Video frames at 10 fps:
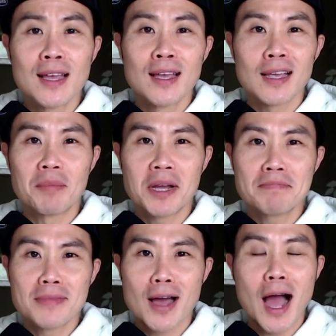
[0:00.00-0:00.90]
Coming up,
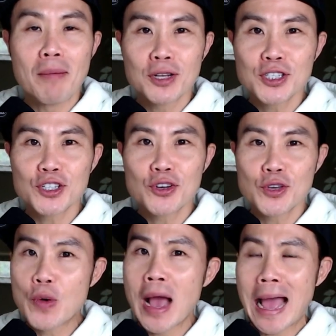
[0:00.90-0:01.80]
I'm going to show
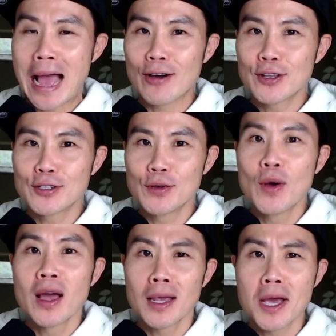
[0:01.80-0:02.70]
you how to do
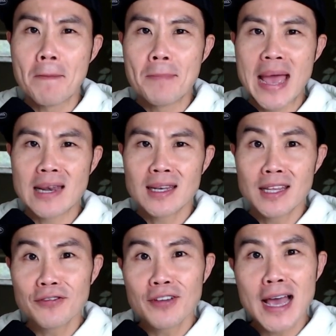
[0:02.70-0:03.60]

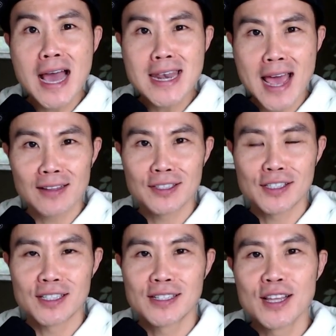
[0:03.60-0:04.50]
competitive
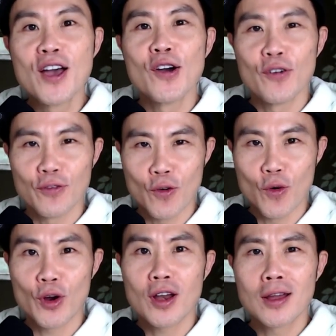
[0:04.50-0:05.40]
analysis
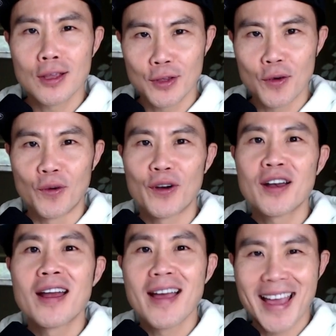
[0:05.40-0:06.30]
for your
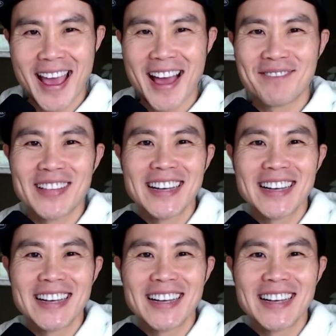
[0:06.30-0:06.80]
app.